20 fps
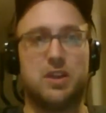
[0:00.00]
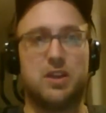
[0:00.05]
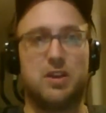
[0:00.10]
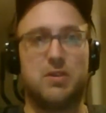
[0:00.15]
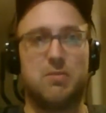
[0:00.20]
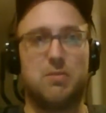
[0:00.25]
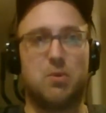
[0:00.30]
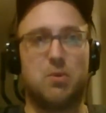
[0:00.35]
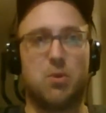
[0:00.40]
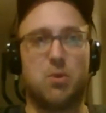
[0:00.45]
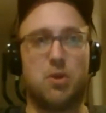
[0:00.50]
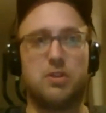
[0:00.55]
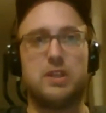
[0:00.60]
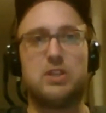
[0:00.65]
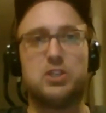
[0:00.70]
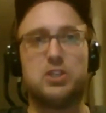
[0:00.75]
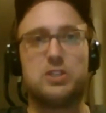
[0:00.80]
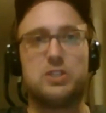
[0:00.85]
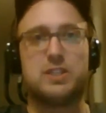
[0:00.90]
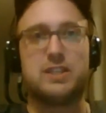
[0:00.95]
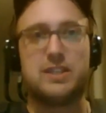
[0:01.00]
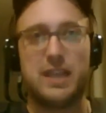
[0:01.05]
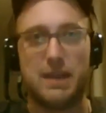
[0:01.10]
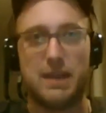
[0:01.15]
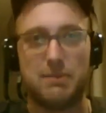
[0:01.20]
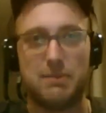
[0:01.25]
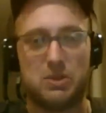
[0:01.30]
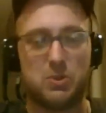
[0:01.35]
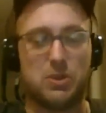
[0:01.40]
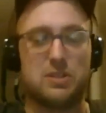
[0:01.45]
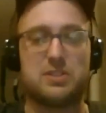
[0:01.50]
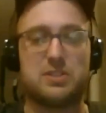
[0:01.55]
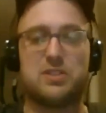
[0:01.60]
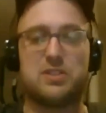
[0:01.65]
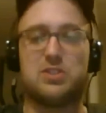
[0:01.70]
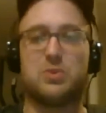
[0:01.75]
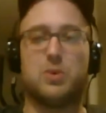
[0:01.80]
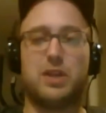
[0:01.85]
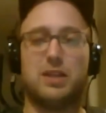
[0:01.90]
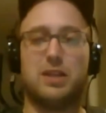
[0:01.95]
more than just a game to us.
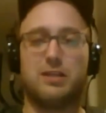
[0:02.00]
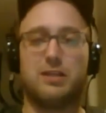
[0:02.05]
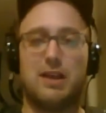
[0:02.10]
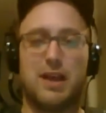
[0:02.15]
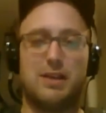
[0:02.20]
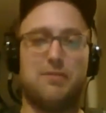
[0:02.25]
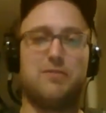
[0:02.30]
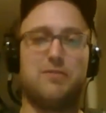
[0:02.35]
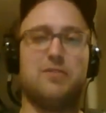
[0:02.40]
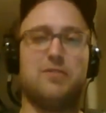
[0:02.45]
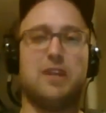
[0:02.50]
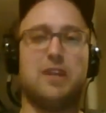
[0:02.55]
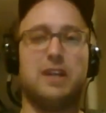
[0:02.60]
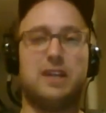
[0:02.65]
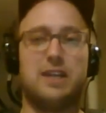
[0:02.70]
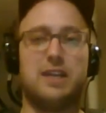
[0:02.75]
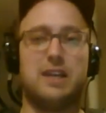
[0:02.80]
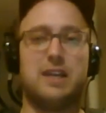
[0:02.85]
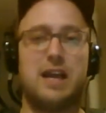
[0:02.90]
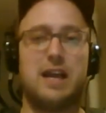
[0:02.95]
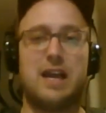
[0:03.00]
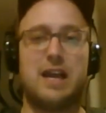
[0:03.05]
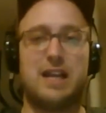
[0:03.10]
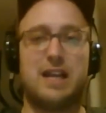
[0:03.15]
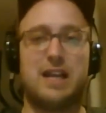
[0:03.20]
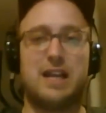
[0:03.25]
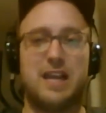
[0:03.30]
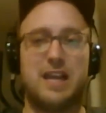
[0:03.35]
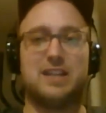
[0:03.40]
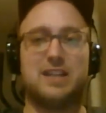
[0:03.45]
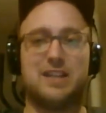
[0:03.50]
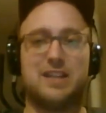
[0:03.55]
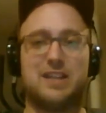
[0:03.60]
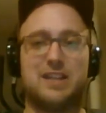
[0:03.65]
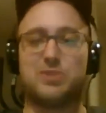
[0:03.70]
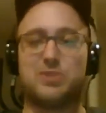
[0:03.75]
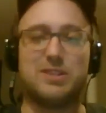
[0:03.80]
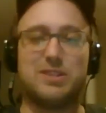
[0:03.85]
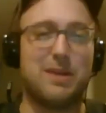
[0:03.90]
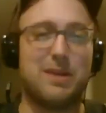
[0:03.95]
It's a way of life, and I can't
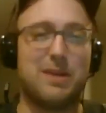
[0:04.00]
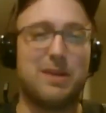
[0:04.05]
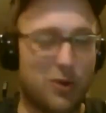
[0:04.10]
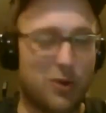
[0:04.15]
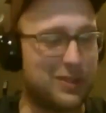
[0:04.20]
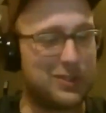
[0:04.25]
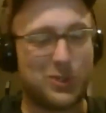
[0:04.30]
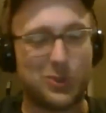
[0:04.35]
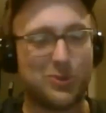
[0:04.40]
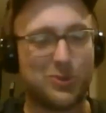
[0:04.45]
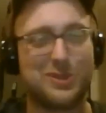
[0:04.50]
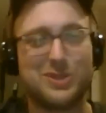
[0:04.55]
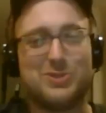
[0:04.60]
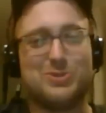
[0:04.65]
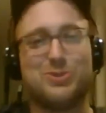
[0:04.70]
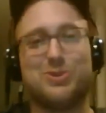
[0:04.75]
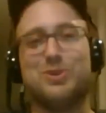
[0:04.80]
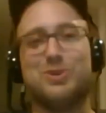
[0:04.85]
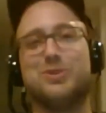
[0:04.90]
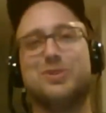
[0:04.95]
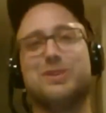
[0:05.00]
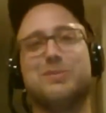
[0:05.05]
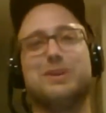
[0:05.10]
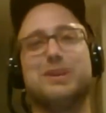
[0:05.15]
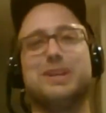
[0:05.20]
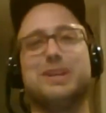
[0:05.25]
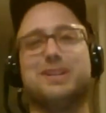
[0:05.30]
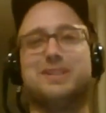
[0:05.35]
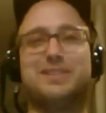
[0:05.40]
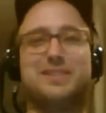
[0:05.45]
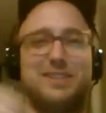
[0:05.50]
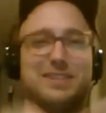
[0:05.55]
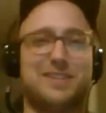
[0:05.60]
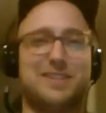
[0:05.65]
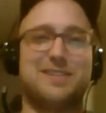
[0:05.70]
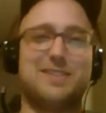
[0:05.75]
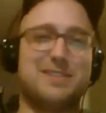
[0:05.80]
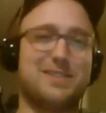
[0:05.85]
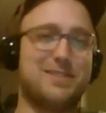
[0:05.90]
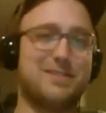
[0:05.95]
exaggerate that more. It's totally true. I mean,
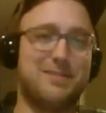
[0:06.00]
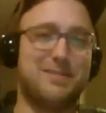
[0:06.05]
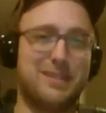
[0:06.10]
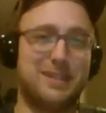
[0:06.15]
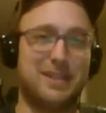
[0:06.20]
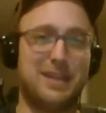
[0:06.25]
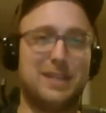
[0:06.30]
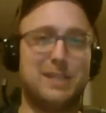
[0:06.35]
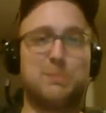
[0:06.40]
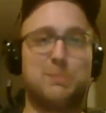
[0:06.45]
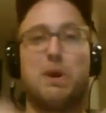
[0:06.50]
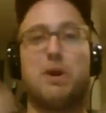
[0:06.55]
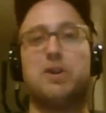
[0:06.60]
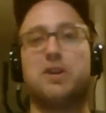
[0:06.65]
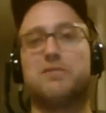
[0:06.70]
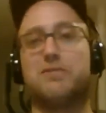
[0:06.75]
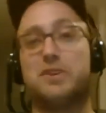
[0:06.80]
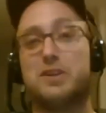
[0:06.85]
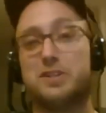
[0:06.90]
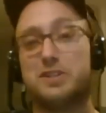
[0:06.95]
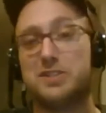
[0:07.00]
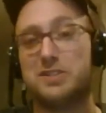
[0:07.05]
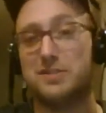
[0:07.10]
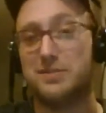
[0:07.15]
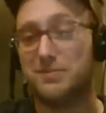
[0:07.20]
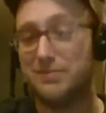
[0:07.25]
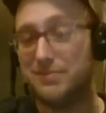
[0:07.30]
it's part of us.